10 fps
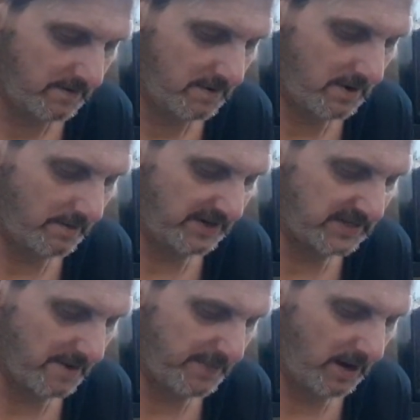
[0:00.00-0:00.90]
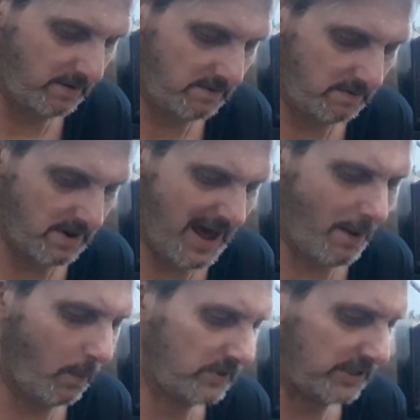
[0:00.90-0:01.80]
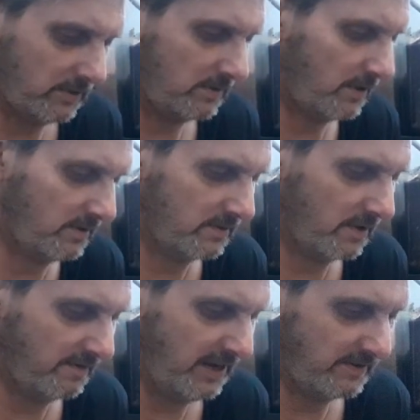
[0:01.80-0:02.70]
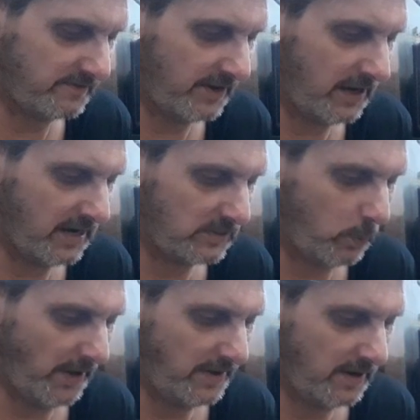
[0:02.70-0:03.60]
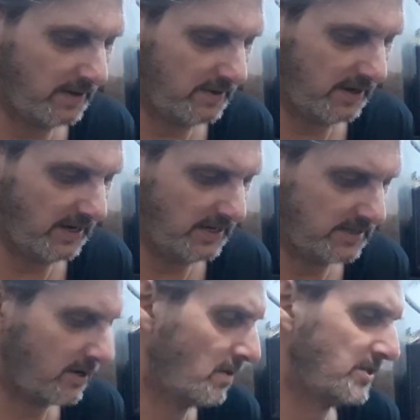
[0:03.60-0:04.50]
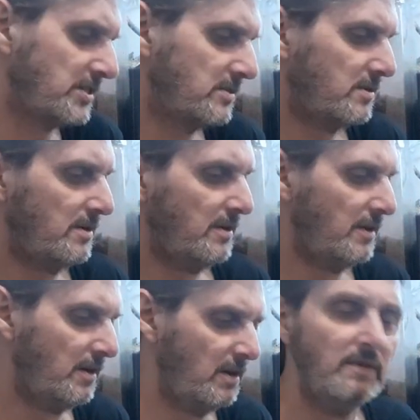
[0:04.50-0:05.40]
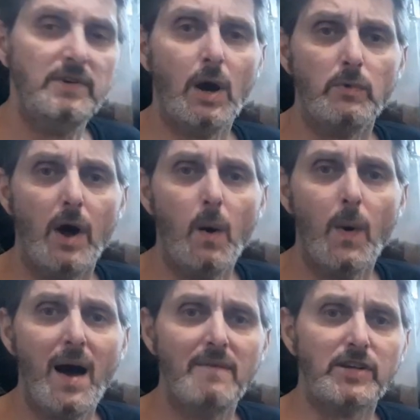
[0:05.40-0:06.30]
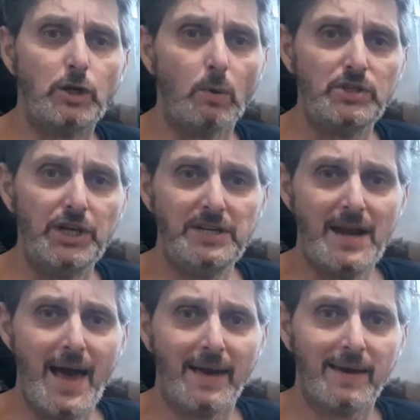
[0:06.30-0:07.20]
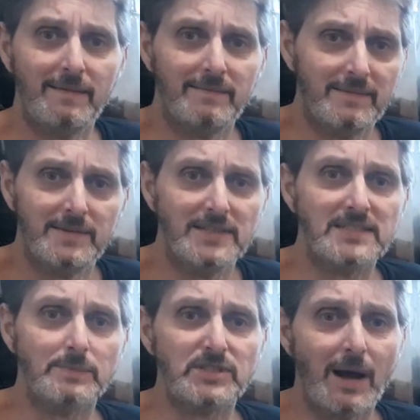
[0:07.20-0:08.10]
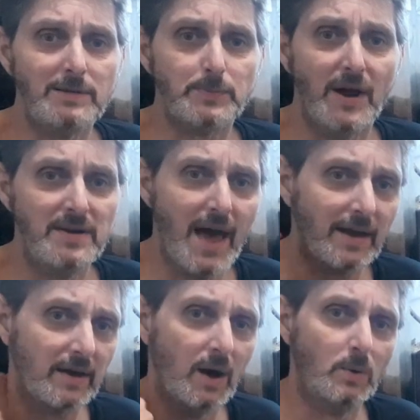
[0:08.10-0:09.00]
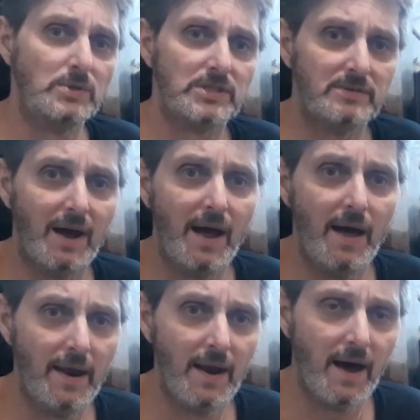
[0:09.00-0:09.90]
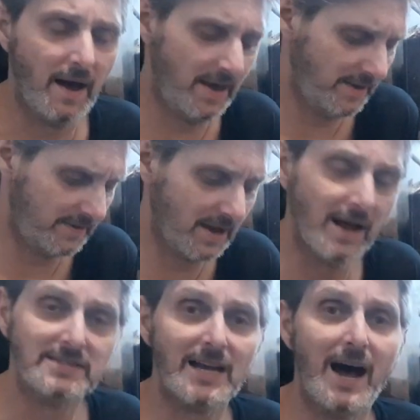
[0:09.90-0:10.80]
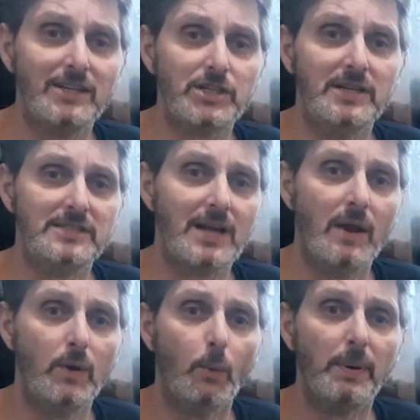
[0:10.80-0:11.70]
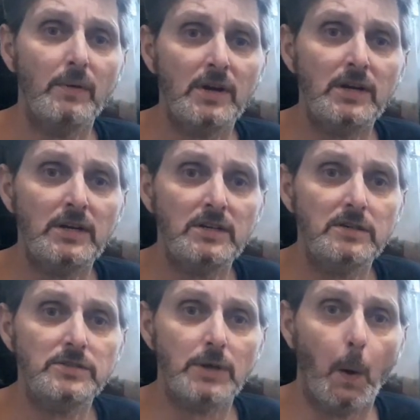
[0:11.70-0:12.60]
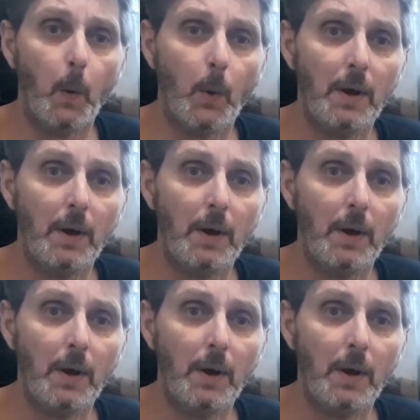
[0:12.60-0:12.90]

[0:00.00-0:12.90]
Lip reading: Now the reason I've been out of it for the last week is because you don't know, I have a dodgy neck. Sometimes my neck goes and I can't actually stand up. So,